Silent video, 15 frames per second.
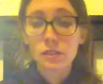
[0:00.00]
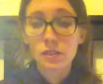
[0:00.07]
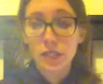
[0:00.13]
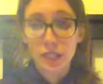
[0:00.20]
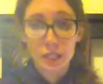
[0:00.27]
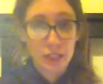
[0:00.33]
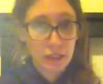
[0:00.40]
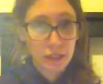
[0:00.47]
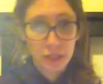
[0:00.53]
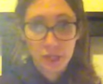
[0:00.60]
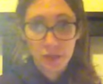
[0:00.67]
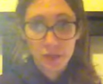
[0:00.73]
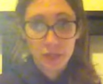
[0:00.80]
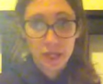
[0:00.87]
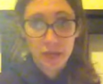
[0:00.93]
That doesn't
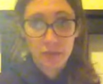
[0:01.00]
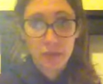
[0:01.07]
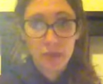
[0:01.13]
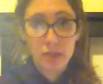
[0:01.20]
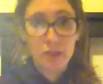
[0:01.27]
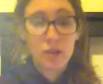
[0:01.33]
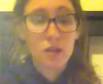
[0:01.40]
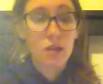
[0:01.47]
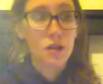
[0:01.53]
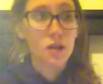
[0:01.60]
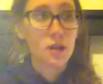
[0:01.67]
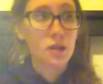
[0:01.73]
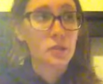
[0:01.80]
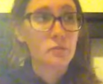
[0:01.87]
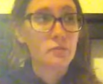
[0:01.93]
always happen.
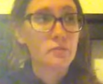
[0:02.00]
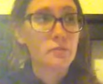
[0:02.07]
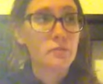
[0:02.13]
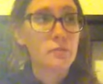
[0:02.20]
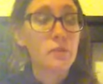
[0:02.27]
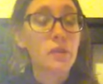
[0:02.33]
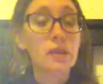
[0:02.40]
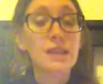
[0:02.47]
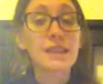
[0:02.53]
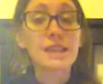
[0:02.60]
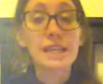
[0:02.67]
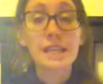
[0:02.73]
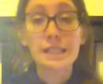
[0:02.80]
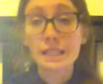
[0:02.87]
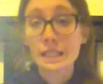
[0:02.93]

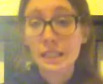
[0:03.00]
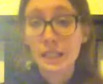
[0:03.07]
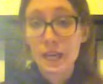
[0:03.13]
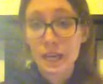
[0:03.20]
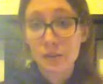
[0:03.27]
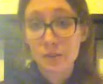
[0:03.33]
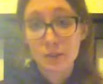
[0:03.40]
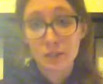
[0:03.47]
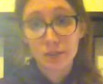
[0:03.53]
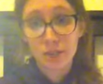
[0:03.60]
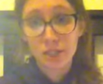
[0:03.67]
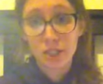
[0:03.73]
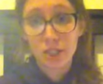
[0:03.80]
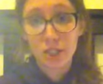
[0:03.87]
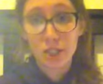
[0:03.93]
Lately I've been
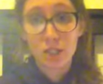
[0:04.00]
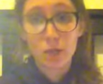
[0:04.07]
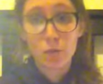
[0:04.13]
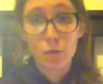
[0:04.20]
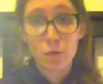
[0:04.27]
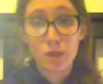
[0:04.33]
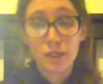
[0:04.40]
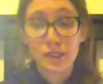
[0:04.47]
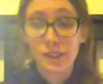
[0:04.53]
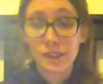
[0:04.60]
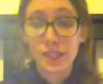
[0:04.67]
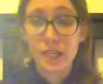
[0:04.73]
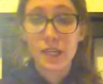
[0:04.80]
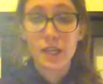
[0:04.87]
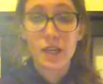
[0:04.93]
stitching once a
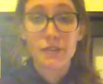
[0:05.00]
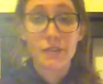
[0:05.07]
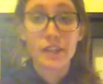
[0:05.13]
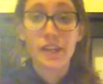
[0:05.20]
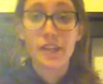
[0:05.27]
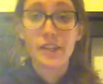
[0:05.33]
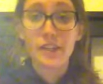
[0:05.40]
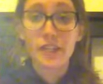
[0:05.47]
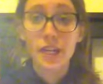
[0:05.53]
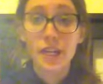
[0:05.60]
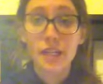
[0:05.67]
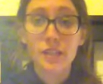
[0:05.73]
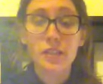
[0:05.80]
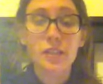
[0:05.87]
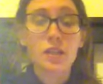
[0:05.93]
day or every other day.